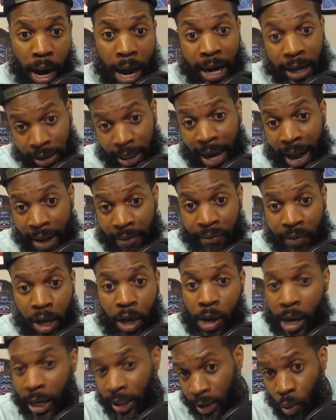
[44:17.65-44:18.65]
And I said, I feel
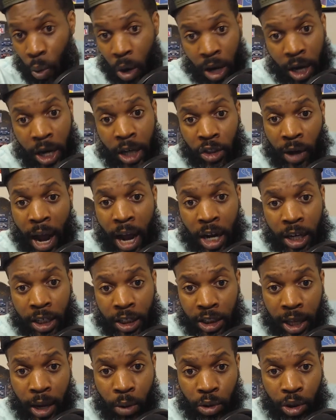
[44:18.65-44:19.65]
you. I said, 100. I
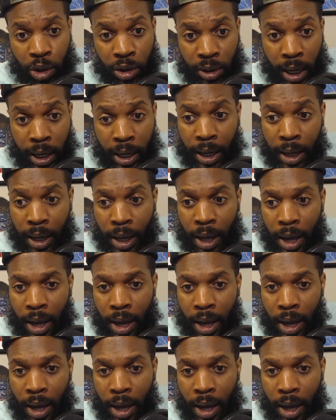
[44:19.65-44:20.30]
understand what you're saying.